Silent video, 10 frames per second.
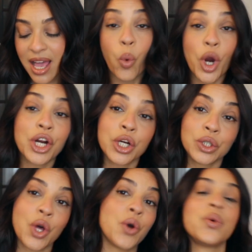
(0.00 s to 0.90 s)

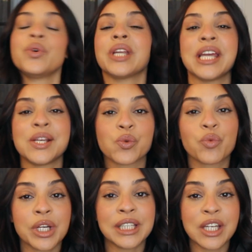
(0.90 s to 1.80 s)
workload is
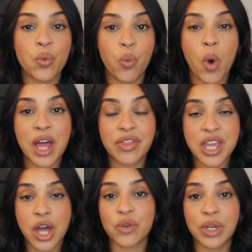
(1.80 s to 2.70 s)
really what
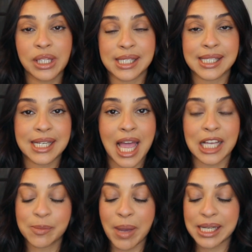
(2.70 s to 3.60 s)
the unrealistic
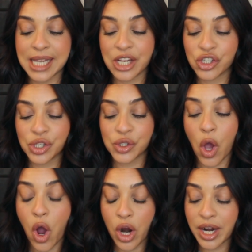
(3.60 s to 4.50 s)
expectations
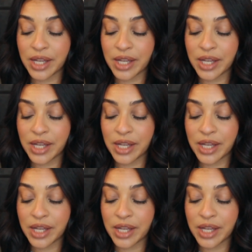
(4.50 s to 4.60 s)
are.